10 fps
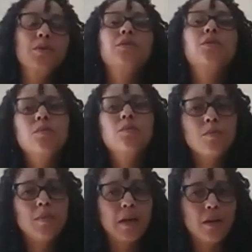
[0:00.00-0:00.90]

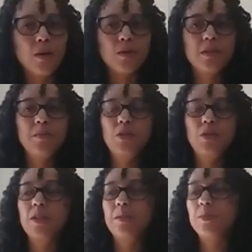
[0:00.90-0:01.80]
pursue my goals and my
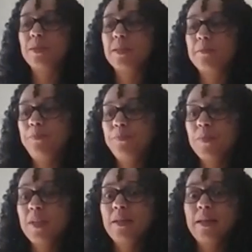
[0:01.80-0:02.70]
dreams,
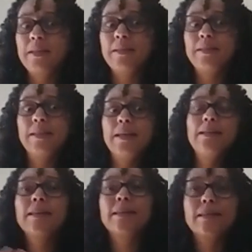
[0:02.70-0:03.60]
and
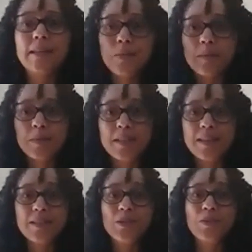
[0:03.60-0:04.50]
say things like what I'm
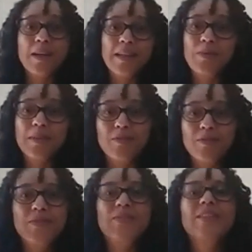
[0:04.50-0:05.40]
saying to you right now
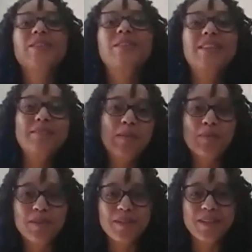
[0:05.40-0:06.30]
without fearing
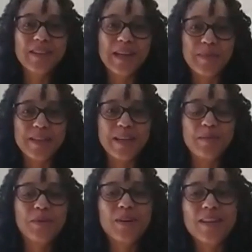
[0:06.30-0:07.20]
people are going to look at me
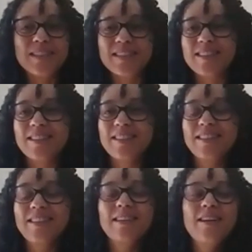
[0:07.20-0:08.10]
like I'm crazy.
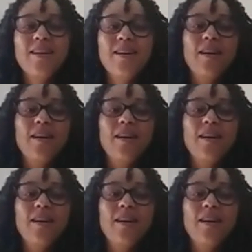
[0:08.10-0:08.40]
And